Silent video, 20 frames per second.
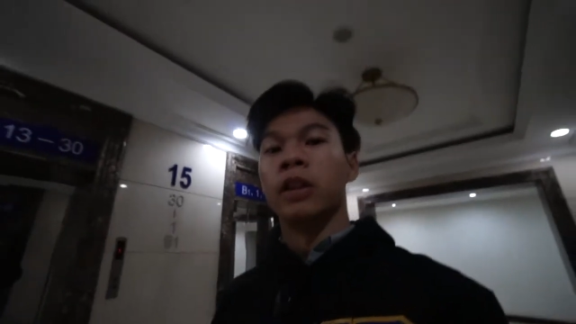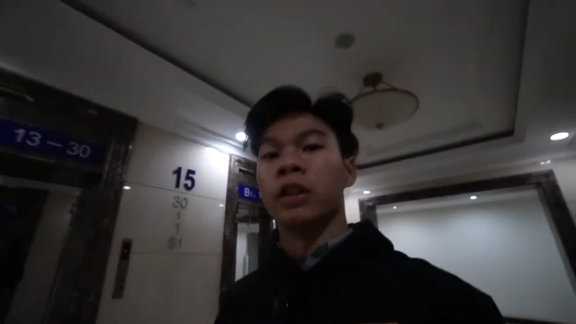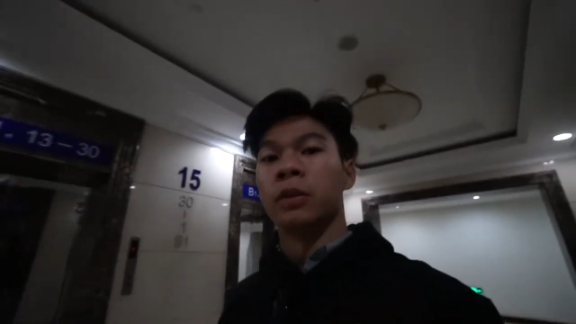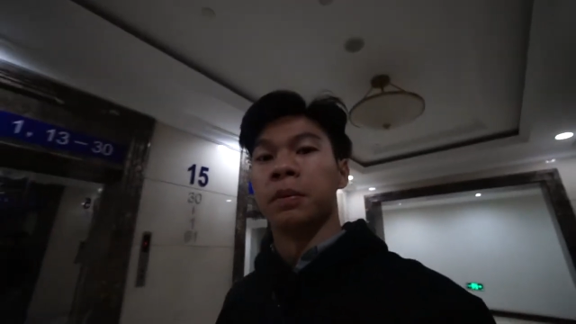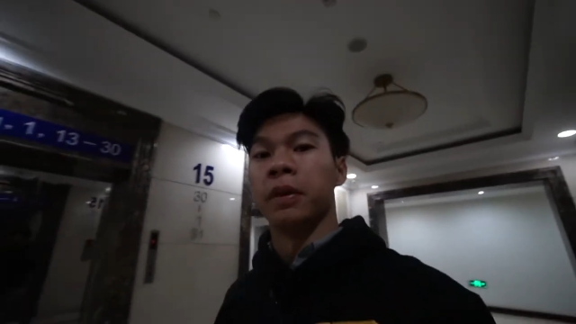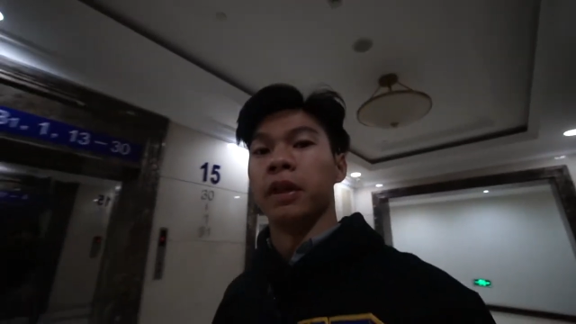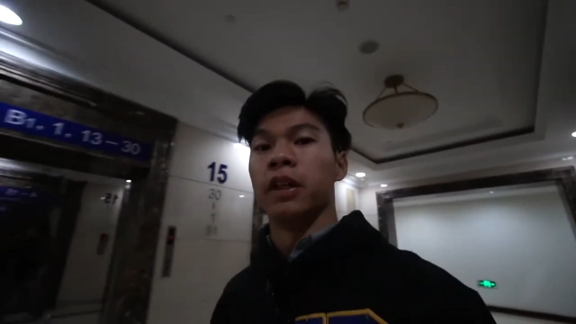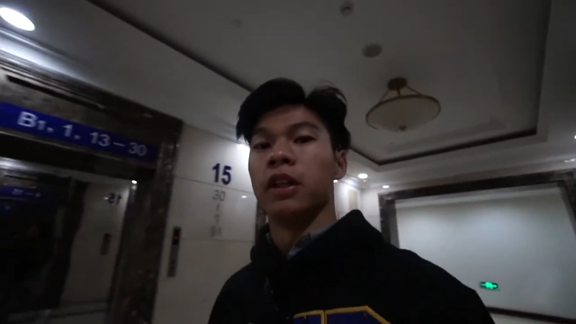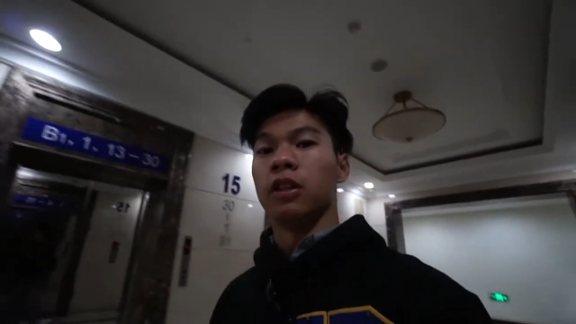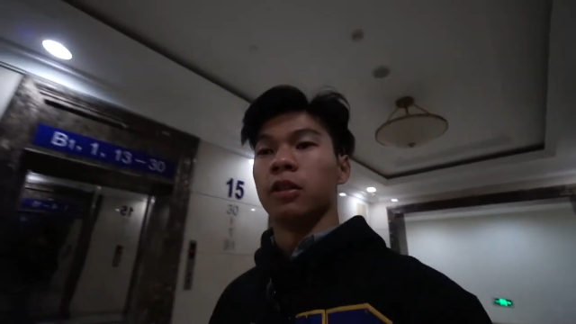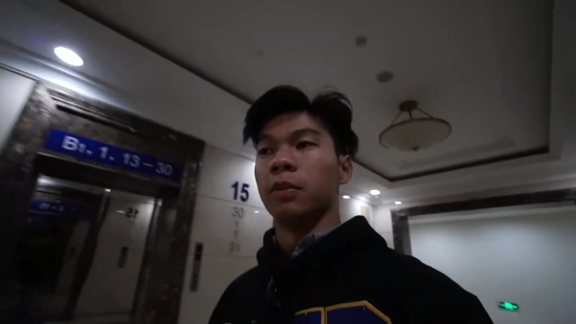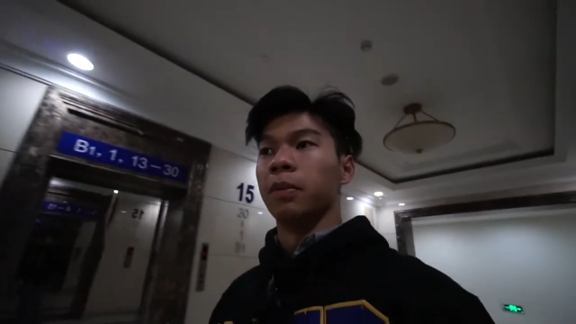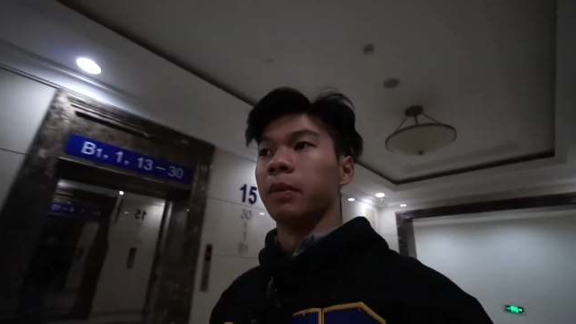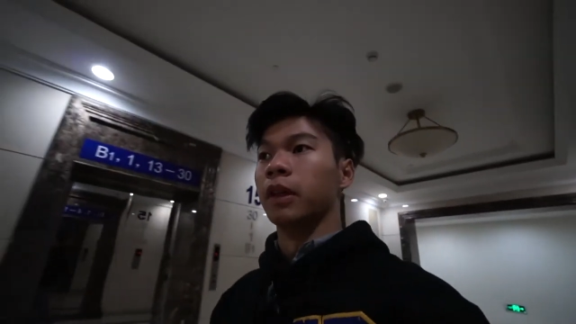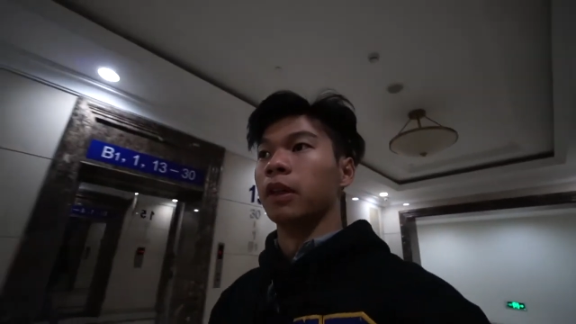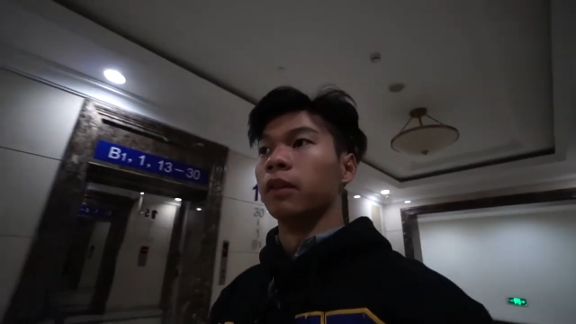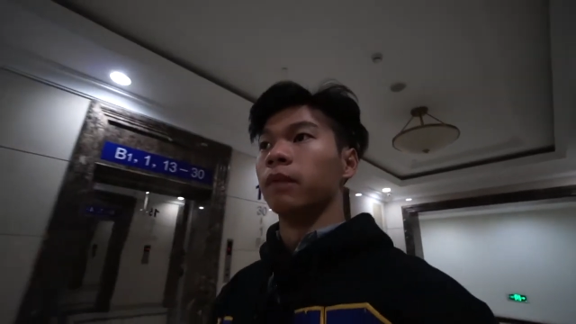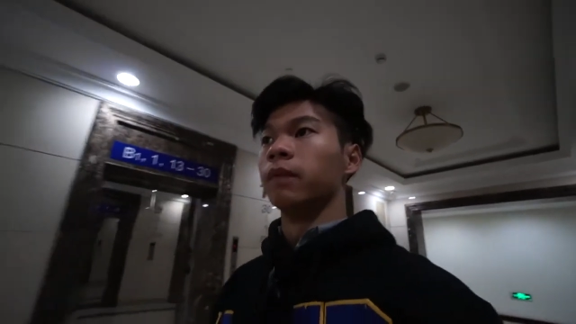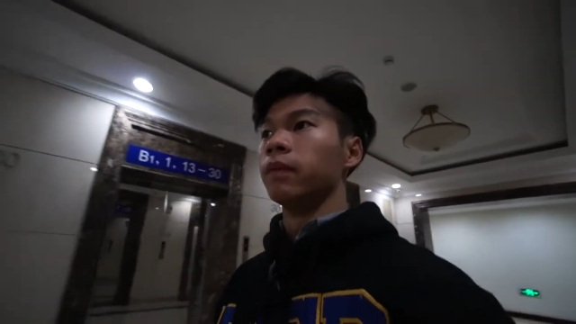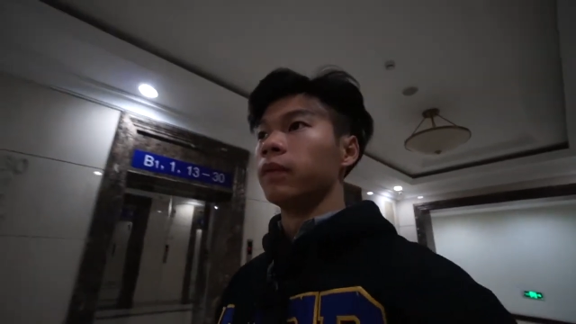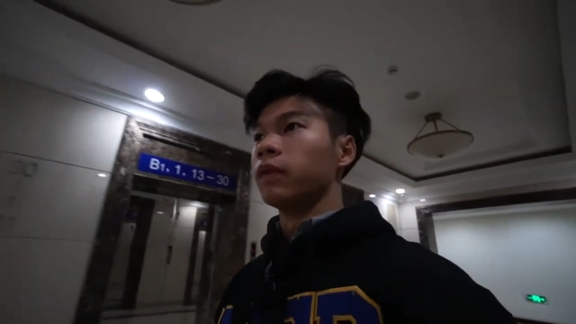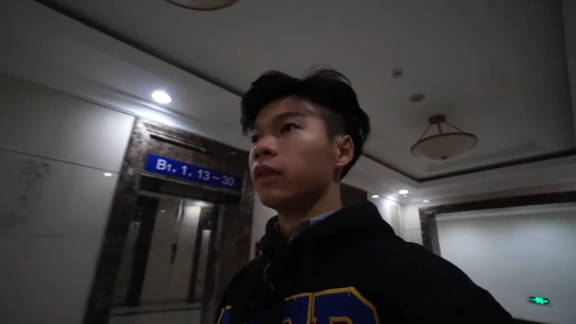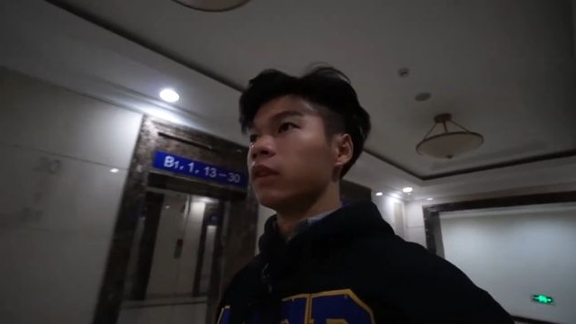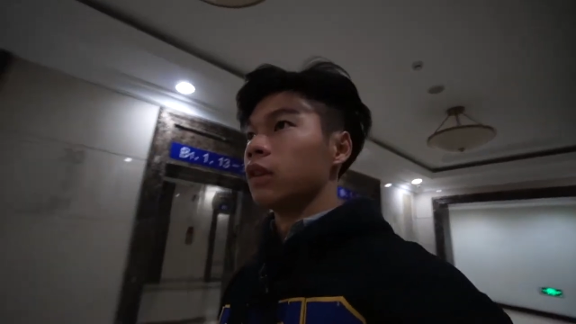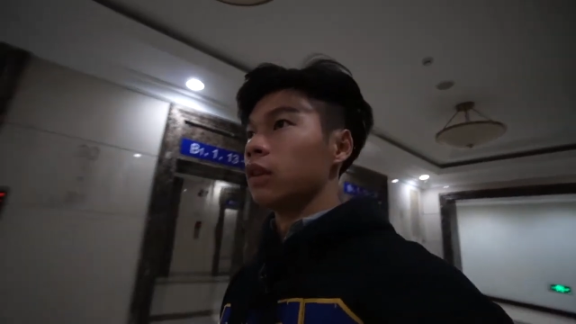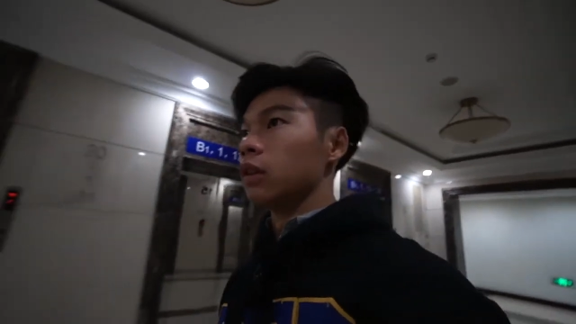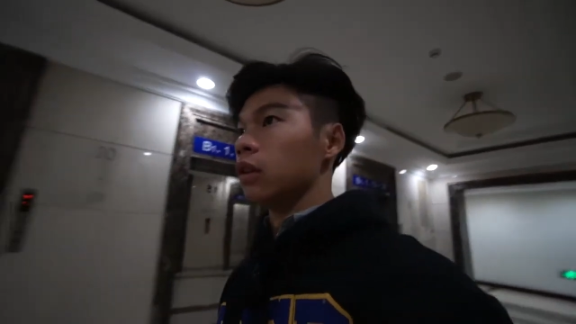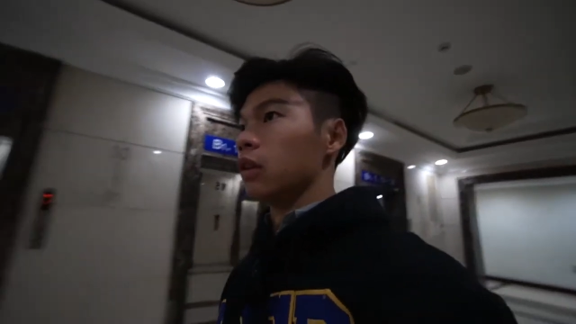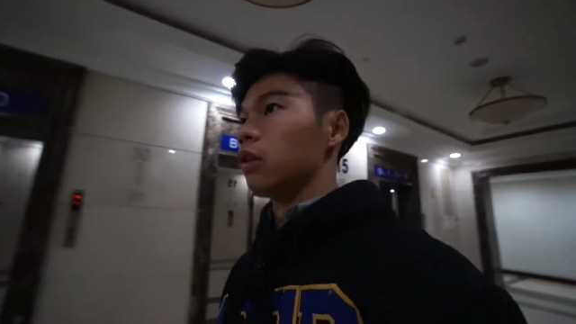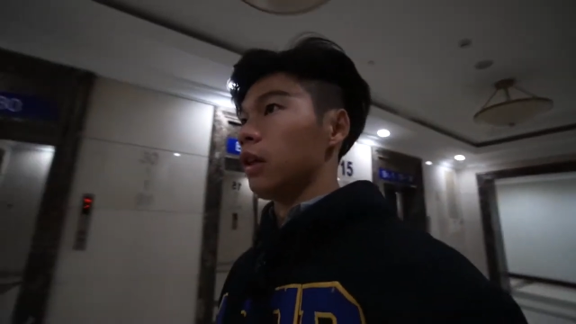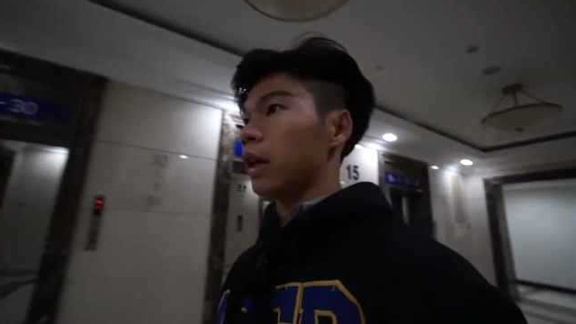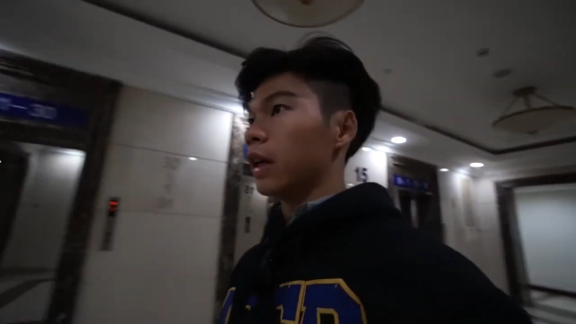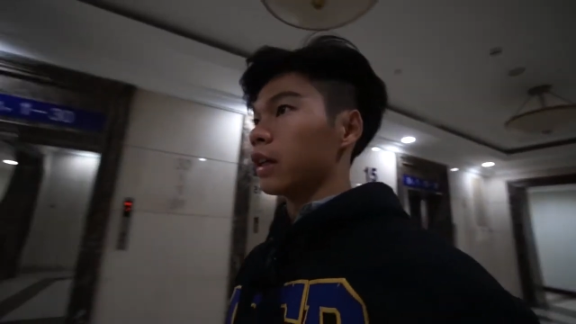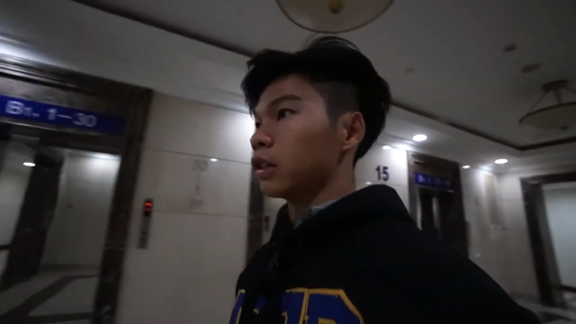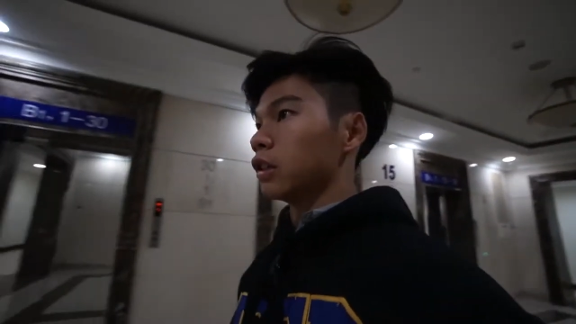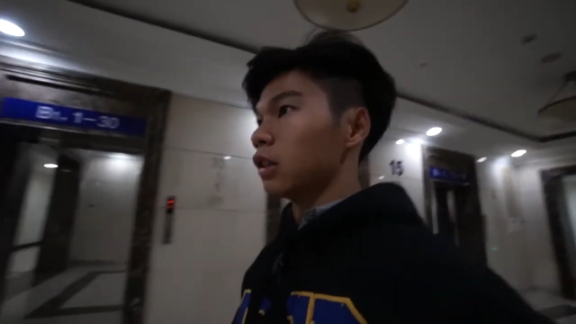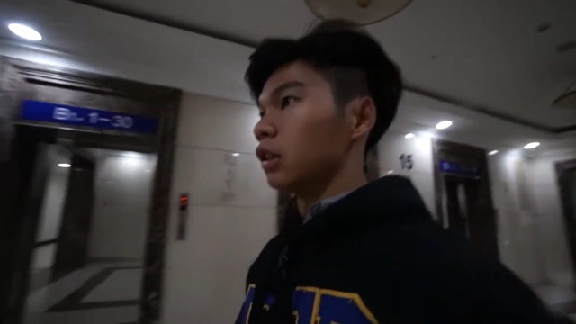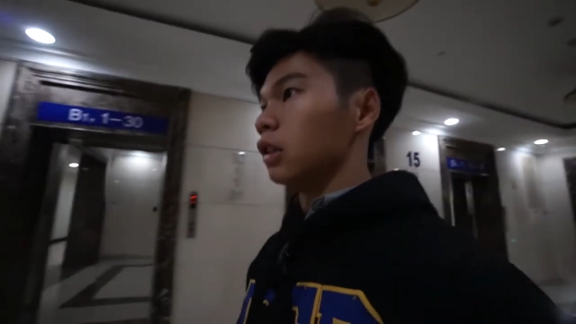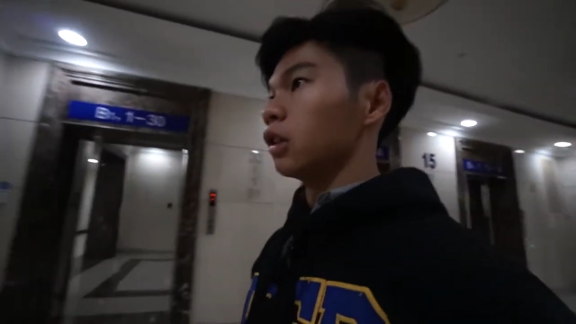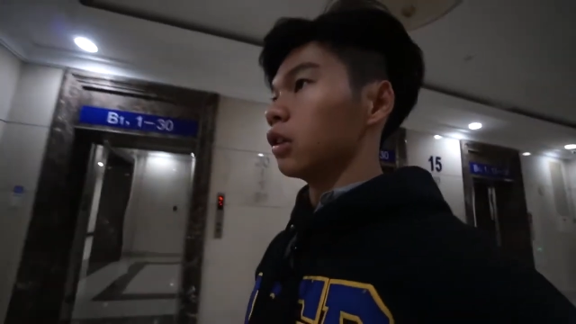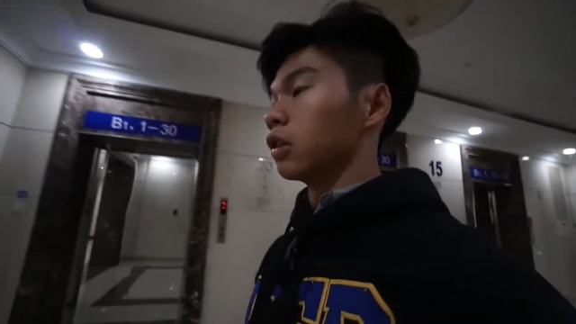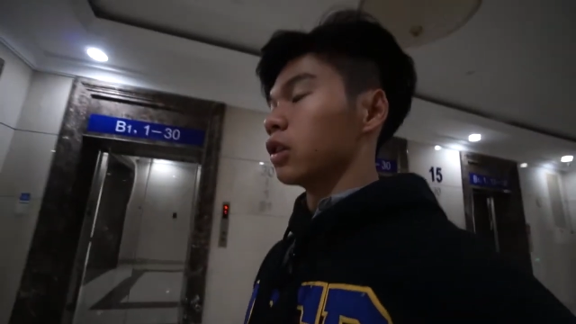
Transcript: this place, but there's actually a little